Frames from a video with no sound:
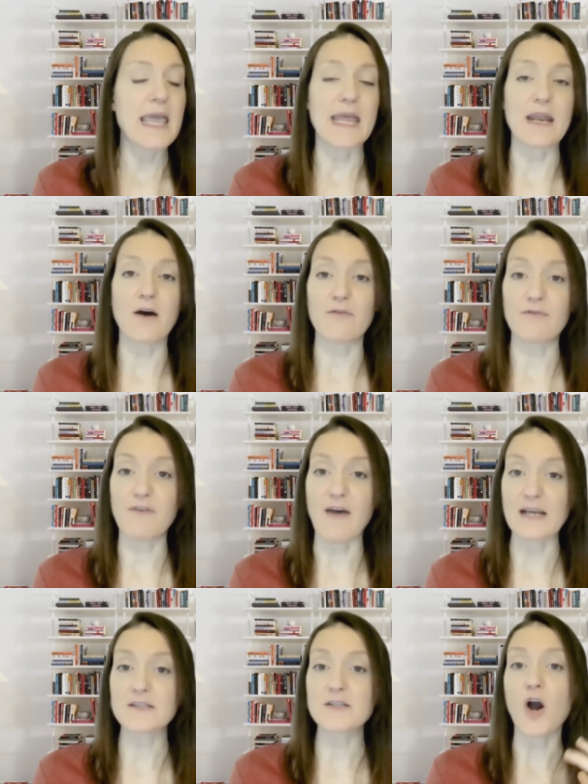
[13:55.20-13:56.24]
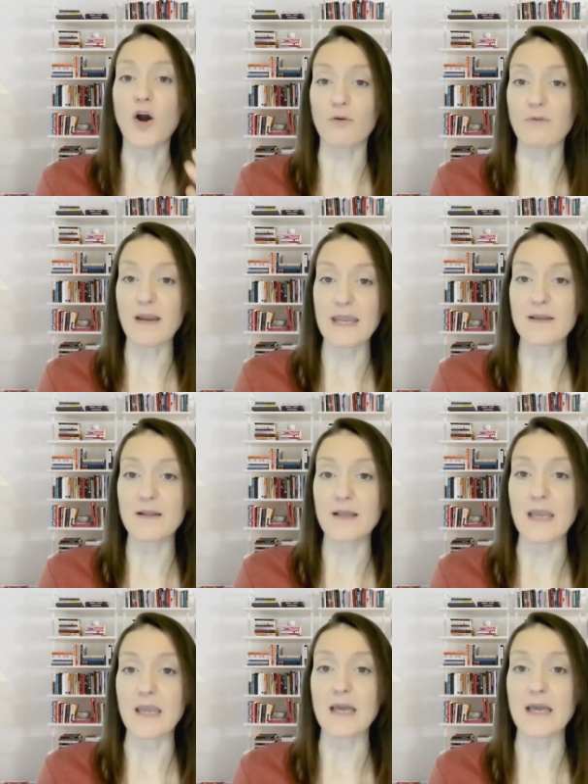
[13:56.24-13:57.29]
it affects heart rate
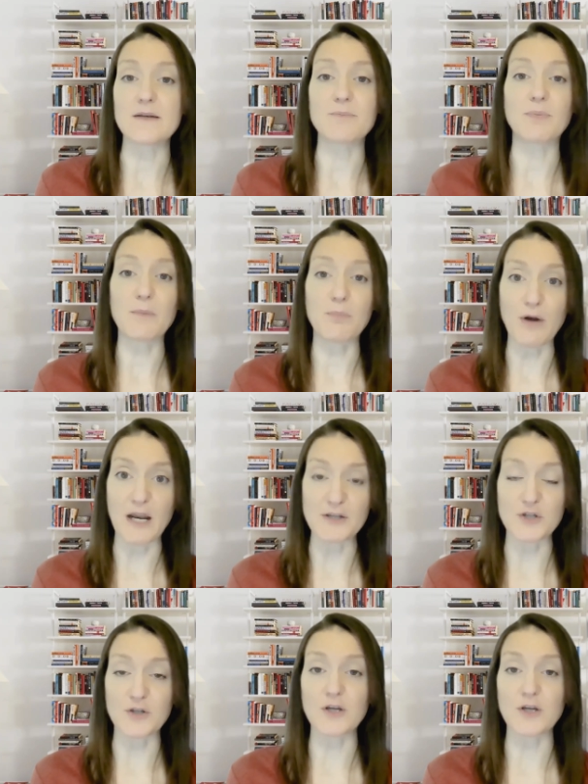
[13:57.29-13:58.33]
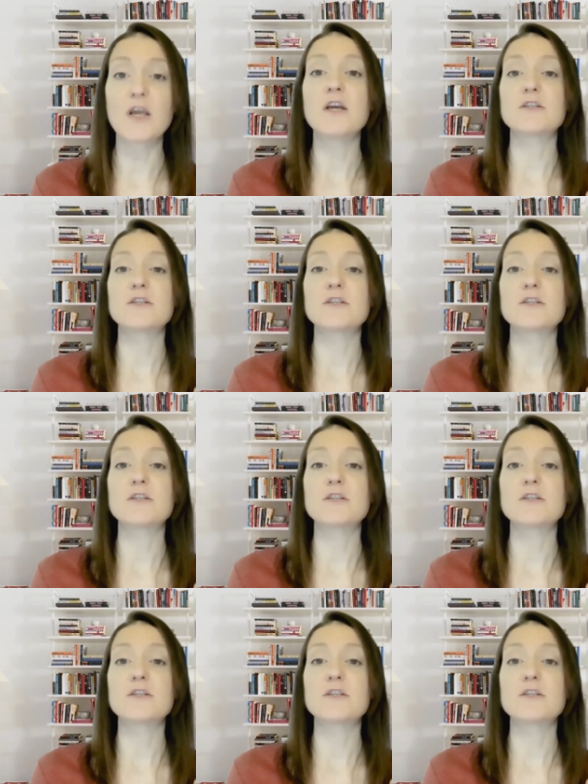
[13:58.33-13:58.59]
and blood pressure.